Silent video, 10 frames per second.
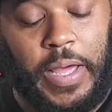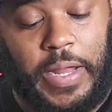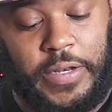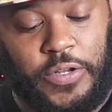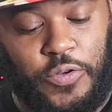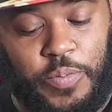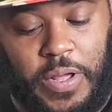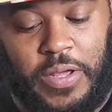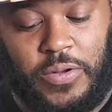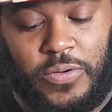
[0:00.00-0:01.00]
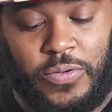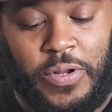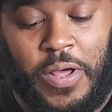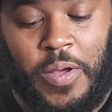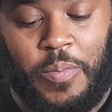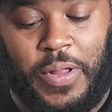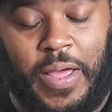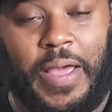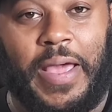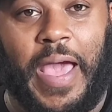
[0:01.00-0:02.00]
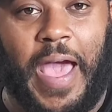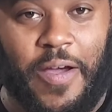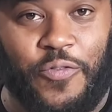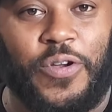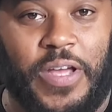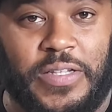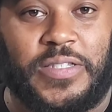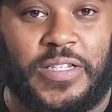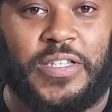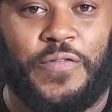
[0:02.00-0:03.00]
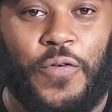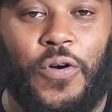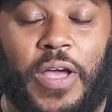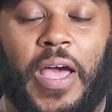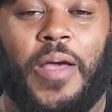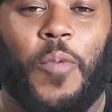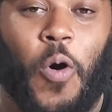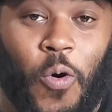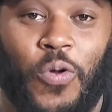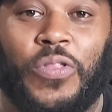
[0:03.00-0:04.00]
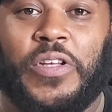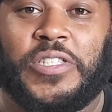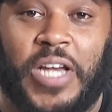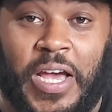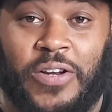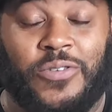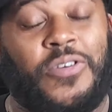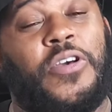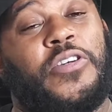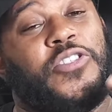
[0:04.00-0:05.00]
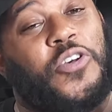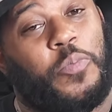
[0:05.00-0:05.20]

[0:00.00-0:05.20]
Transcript: I do plan on playing every N64 game on the channel. So